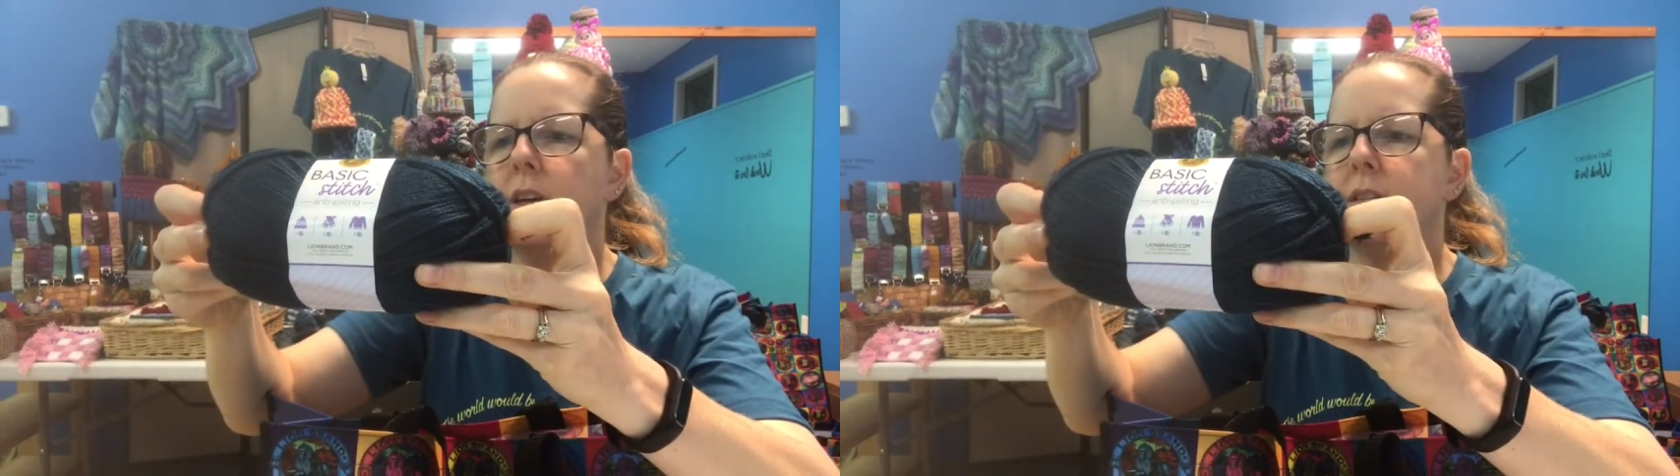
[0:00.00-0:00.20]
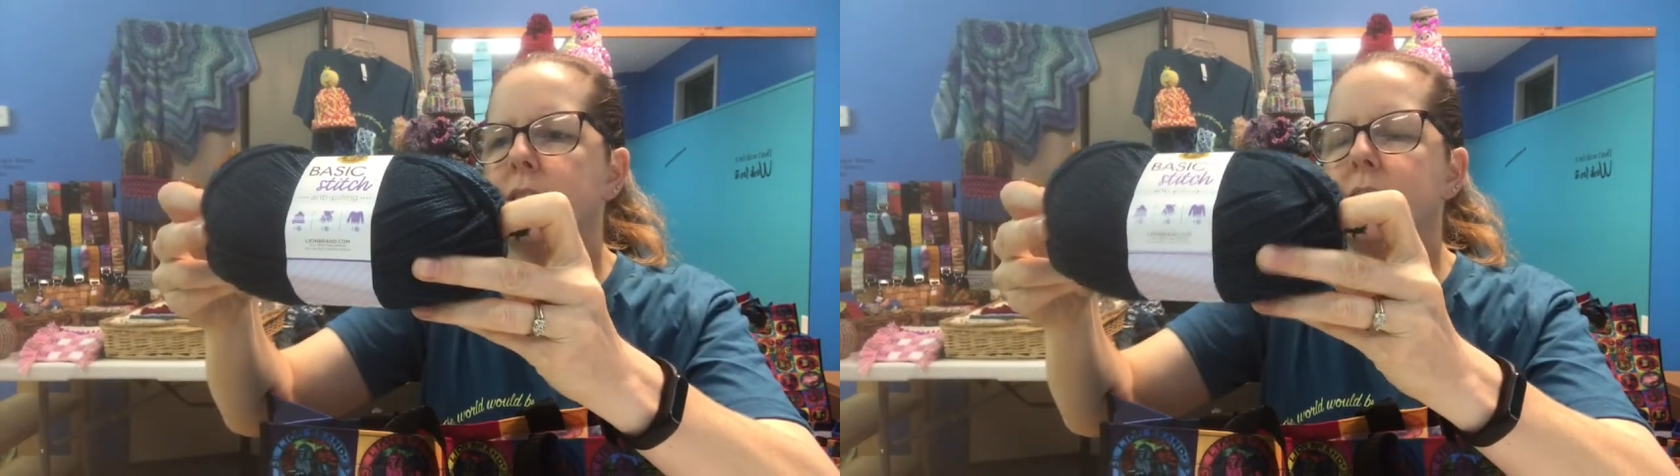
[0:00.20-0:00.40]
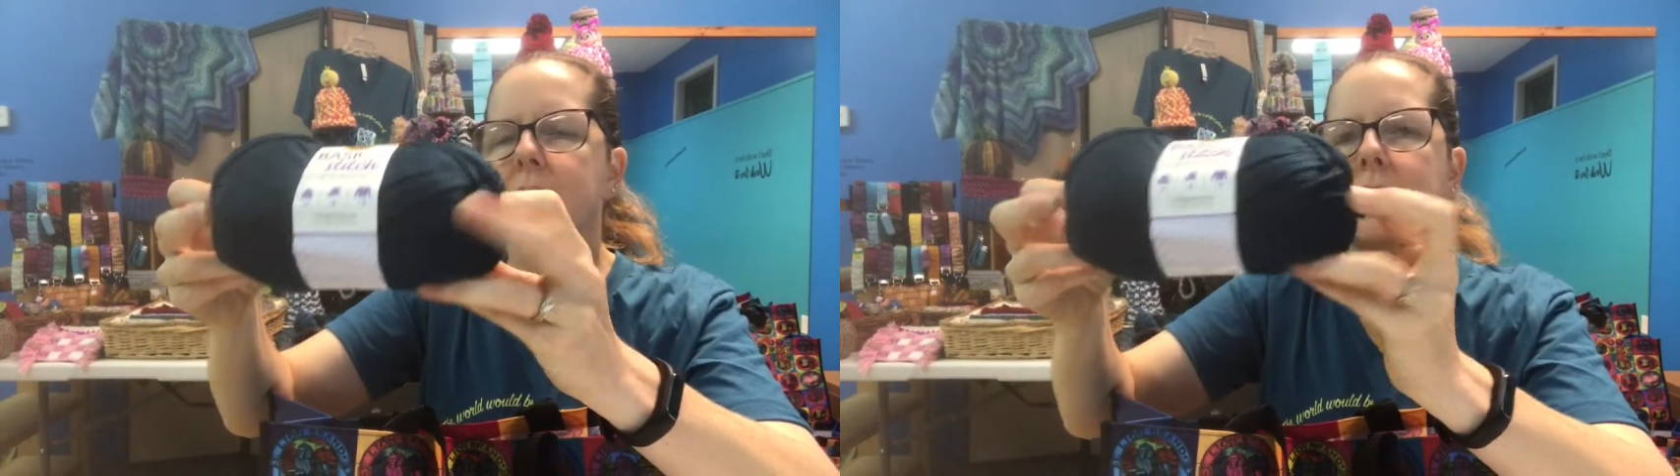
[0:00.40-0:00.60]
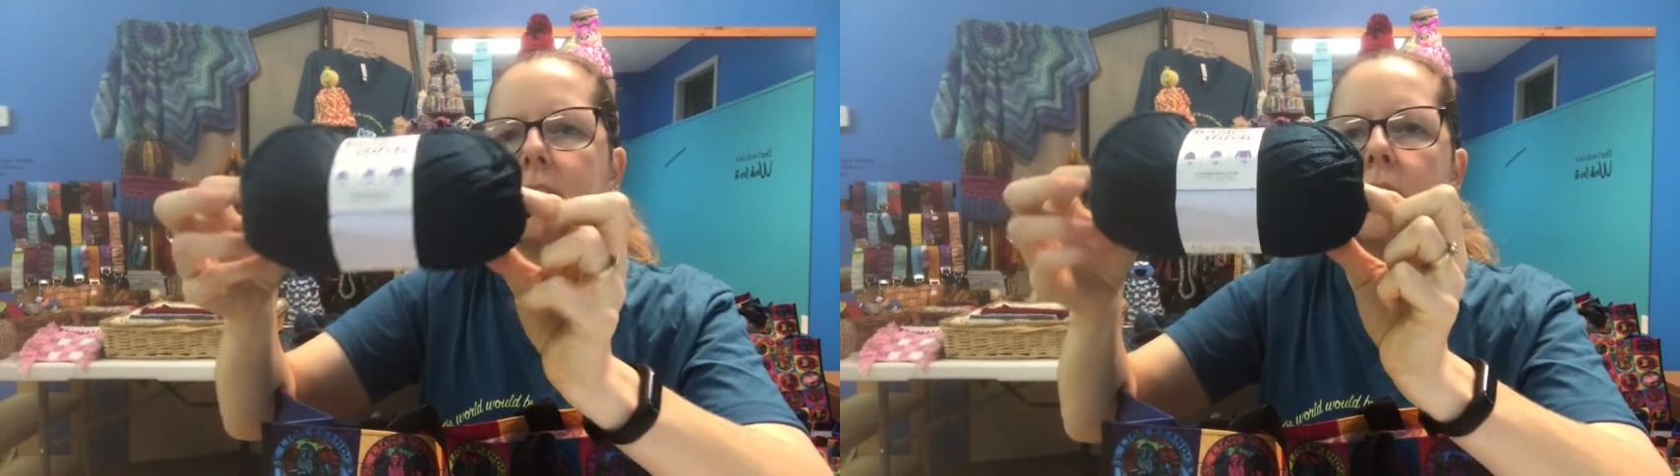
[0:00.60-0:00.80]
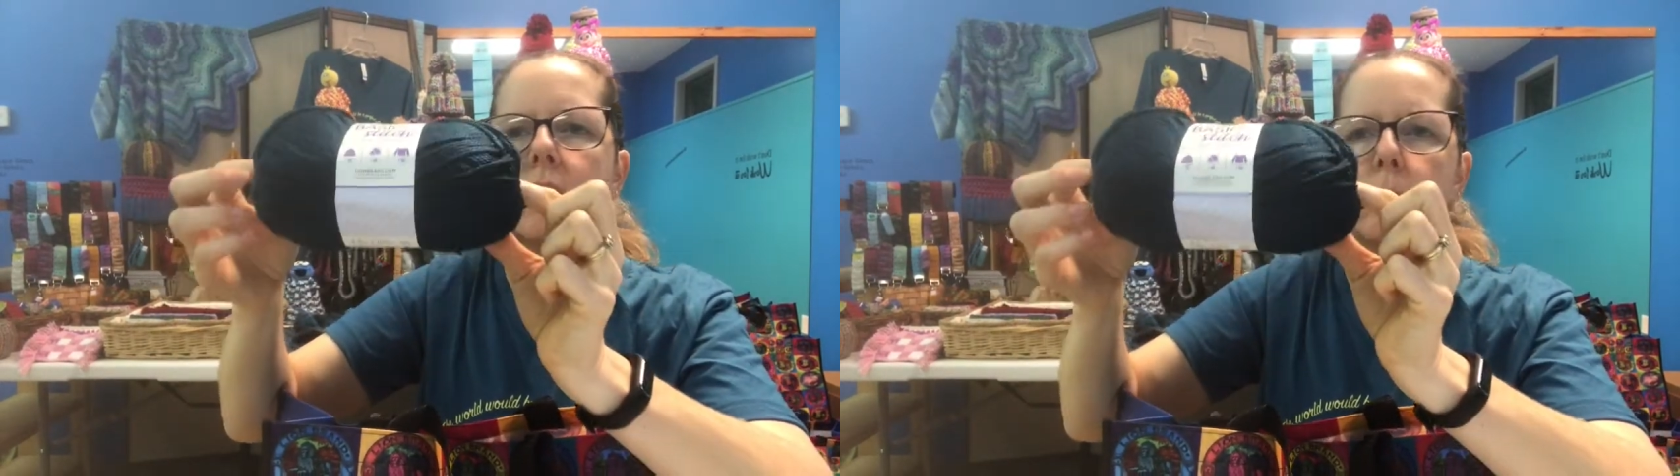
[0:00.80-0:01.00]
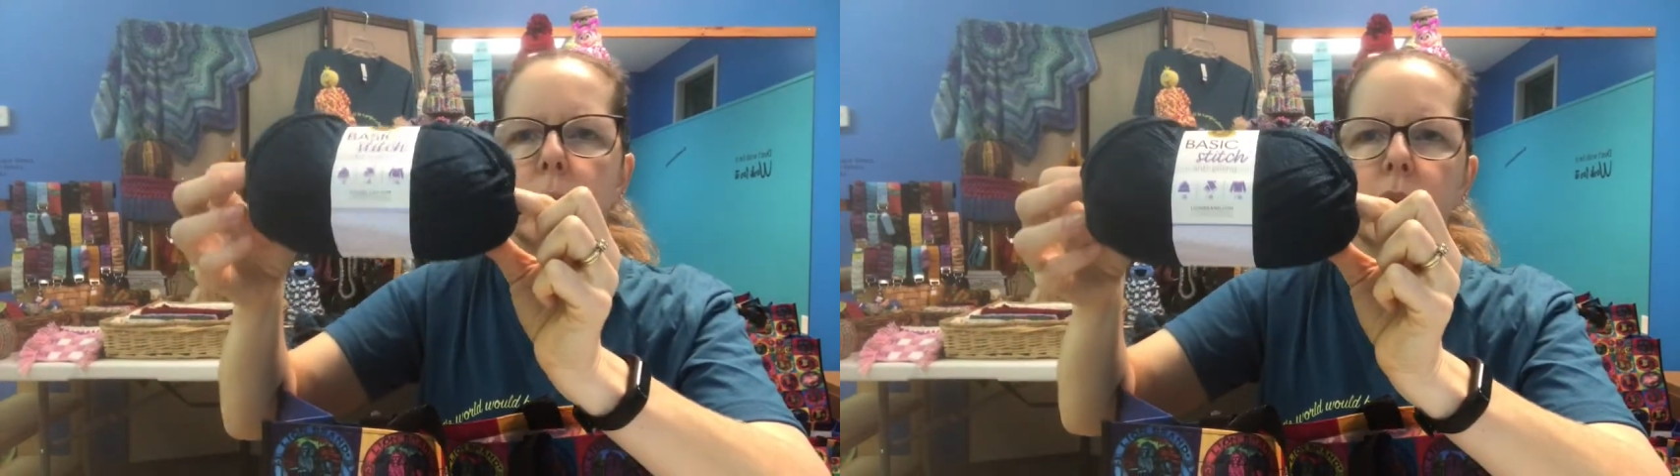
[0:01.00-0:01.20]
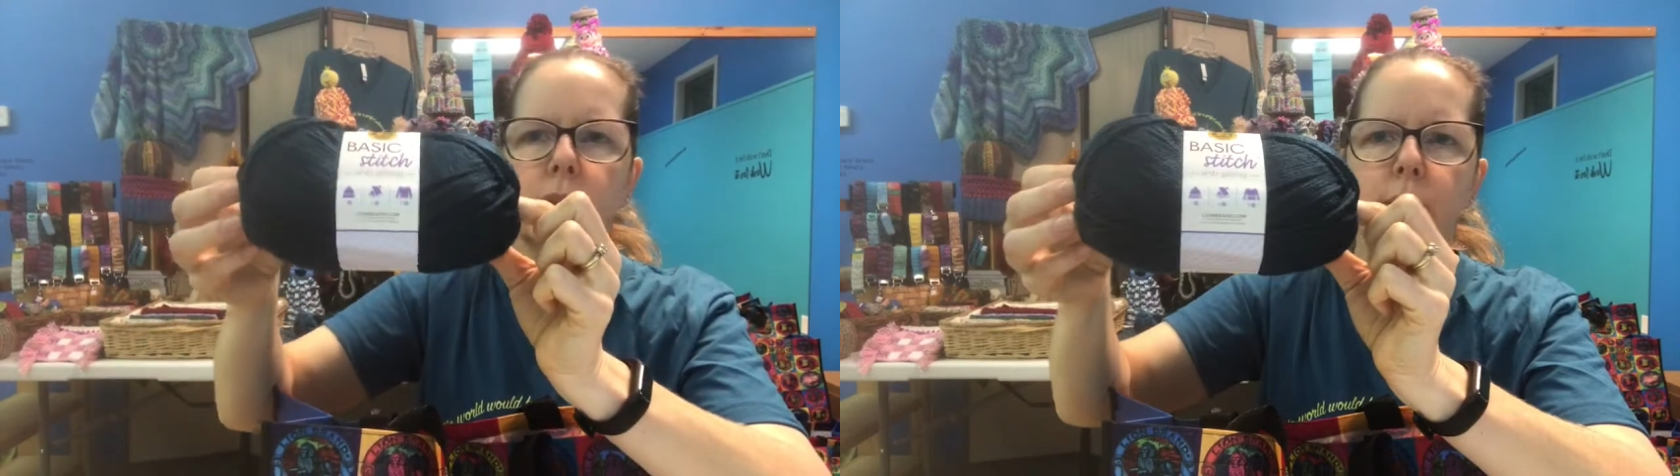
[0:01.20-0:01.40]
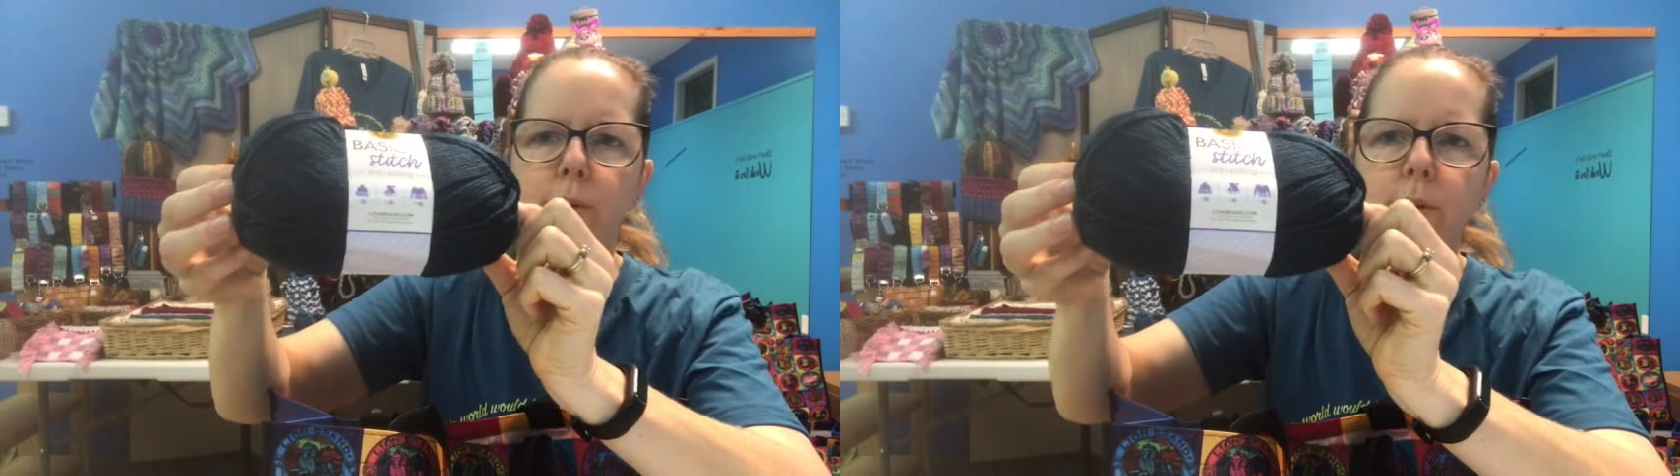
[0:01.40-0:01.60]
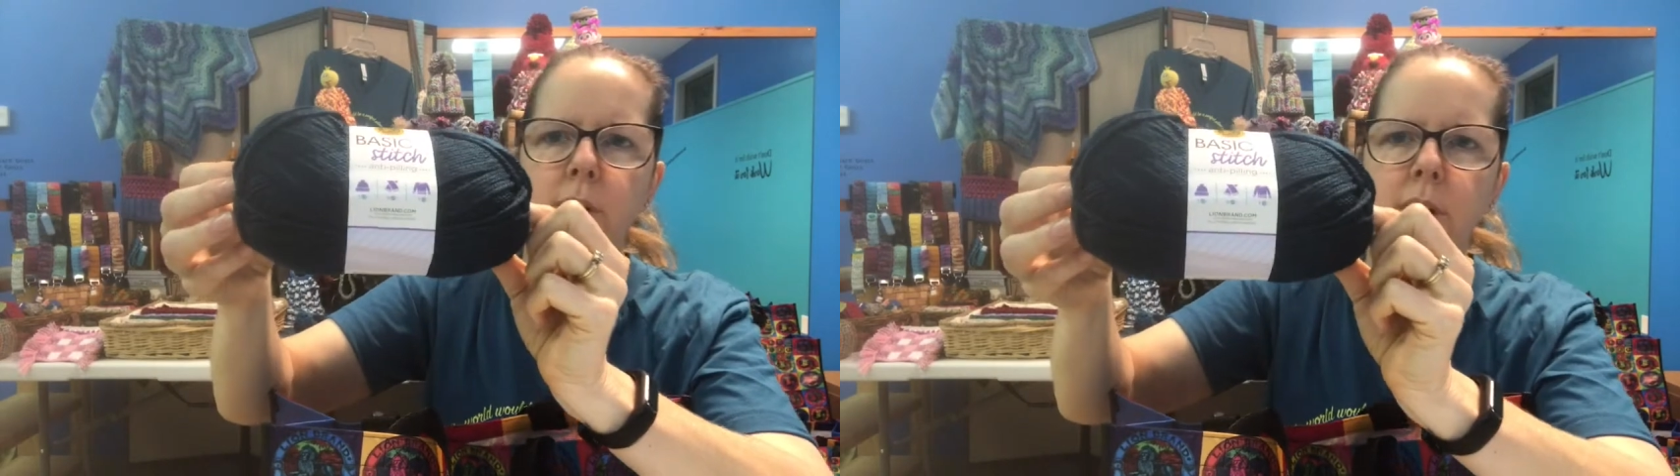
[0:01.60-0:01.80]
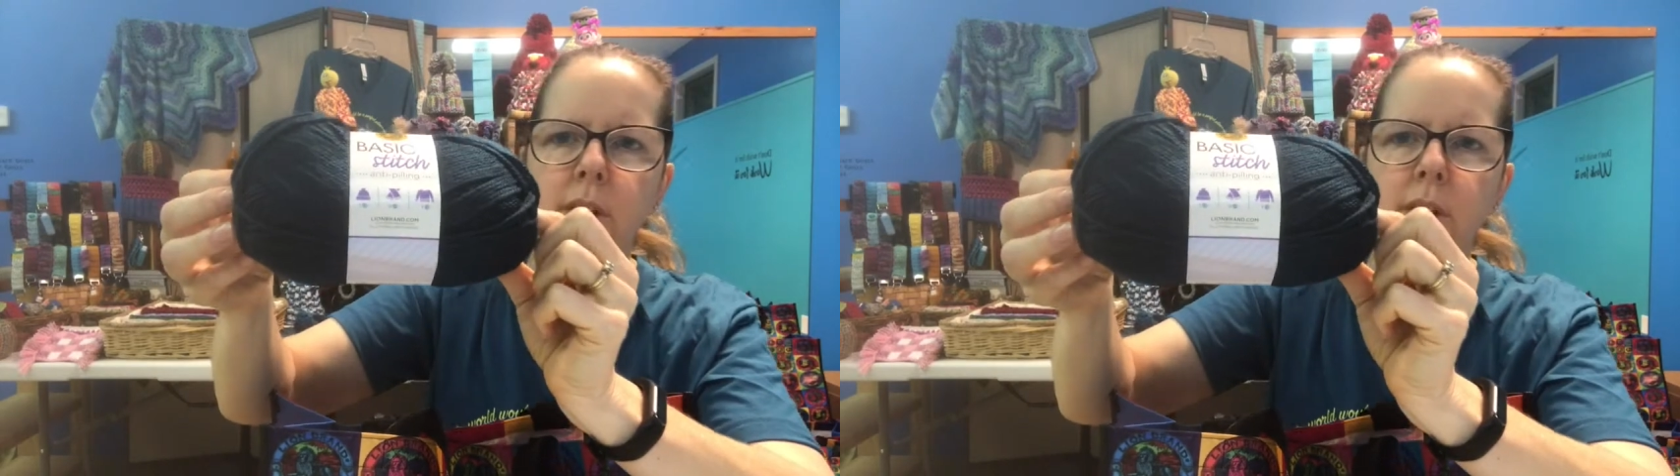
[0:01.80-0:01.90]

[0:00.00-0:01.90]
steel blue.